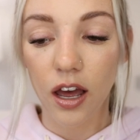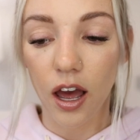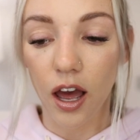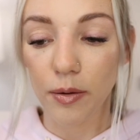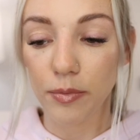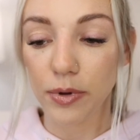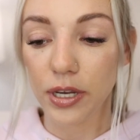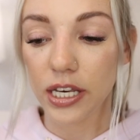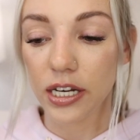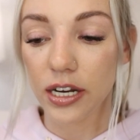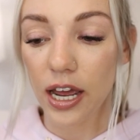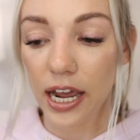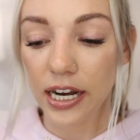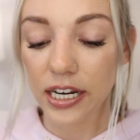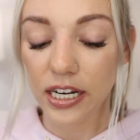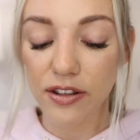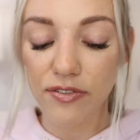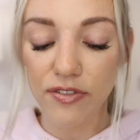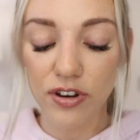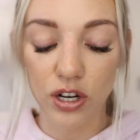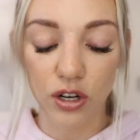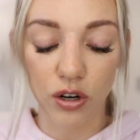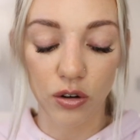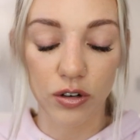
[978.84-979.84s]
I mean, I didn't
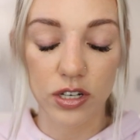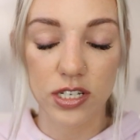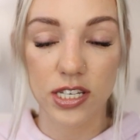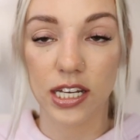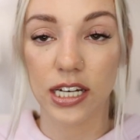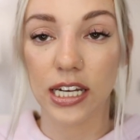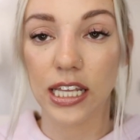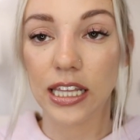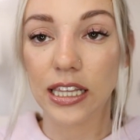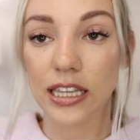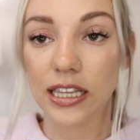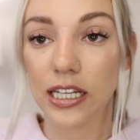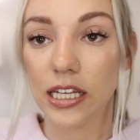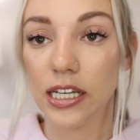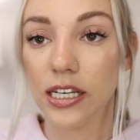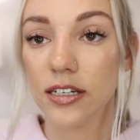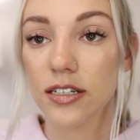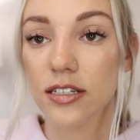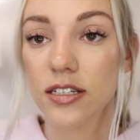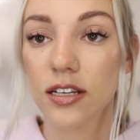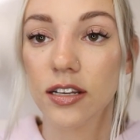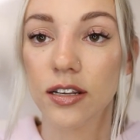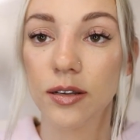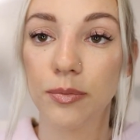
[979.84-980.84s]
even notice any
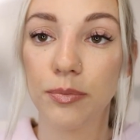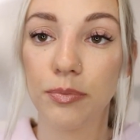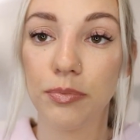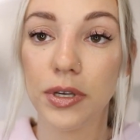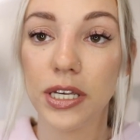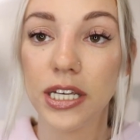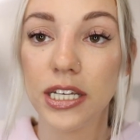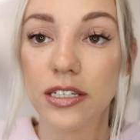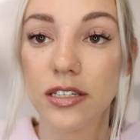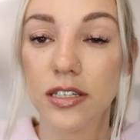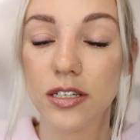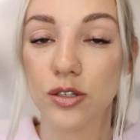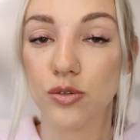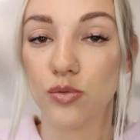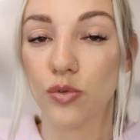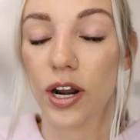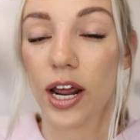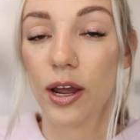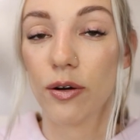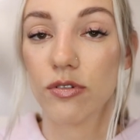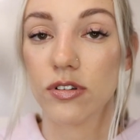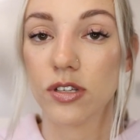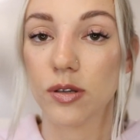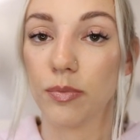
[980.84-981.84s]
lint pieces when
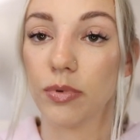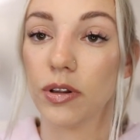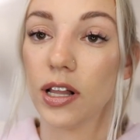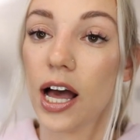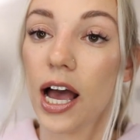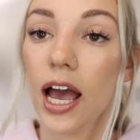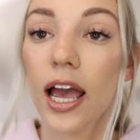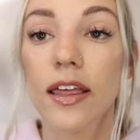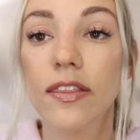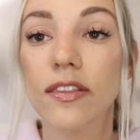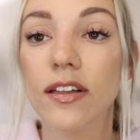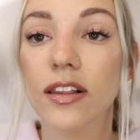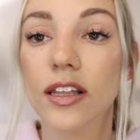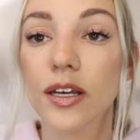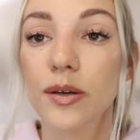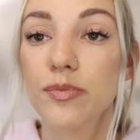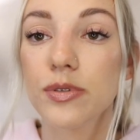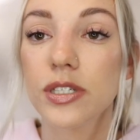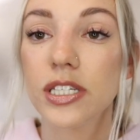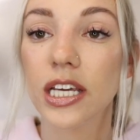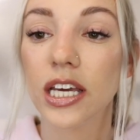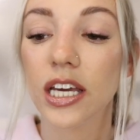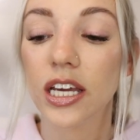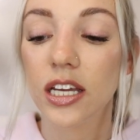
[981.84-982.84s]
I was applying the
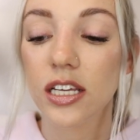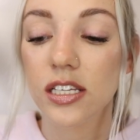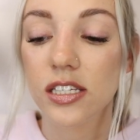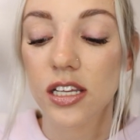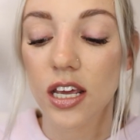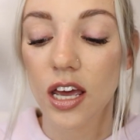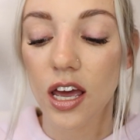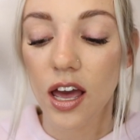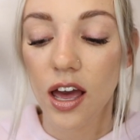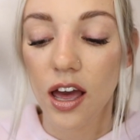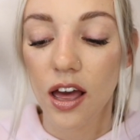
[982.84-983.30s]
lipsticks.